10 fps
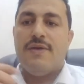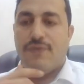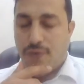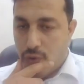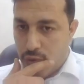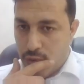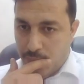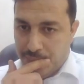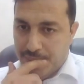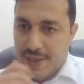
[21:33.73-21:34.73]
for
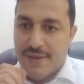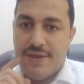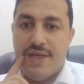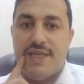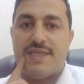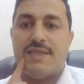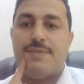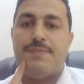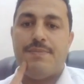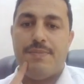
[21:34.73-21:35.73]

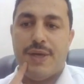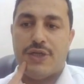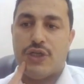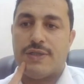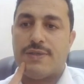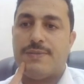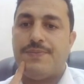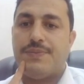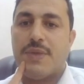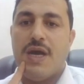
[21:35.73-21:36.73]
these patients.
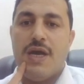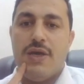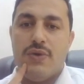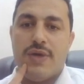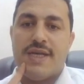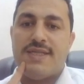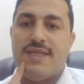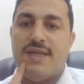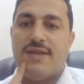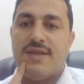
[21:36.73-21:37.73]
You can
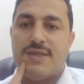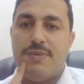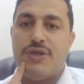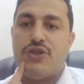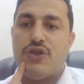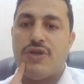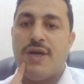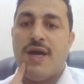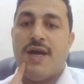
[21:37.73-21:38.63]
see in this picture,